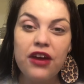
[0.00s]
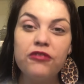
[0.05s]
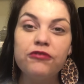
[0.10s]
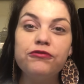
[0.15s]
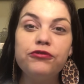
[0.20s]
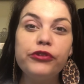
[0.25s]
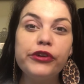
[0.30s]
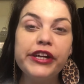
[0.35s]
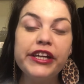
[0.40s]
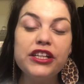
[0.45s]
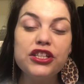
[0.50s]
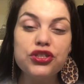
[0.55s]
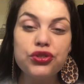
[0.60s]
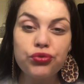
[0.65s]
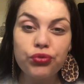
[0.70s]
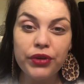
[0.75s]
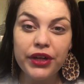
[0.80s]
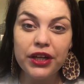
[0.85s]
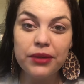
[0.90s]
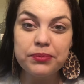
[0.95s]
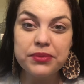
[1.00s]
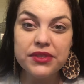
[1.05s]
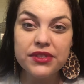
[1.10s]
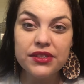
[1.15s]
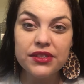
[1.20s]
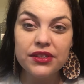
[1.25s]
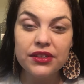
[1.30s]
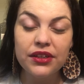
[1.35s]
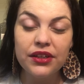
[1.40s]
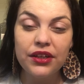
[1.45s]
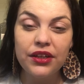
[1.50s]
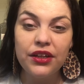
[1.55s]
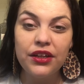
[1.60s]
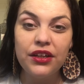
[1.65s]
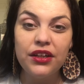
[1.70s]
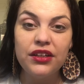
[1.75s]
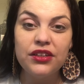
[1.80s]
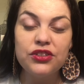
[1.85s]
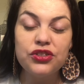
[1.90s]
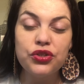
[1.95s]
Free trips
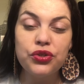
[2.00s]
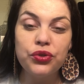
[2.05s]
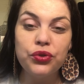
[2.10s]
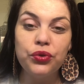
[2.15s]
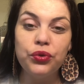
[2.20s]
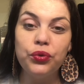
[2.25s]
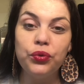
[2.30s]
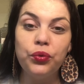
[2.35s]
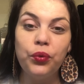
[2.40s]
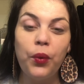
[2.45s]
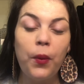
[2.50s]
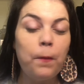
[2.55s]
to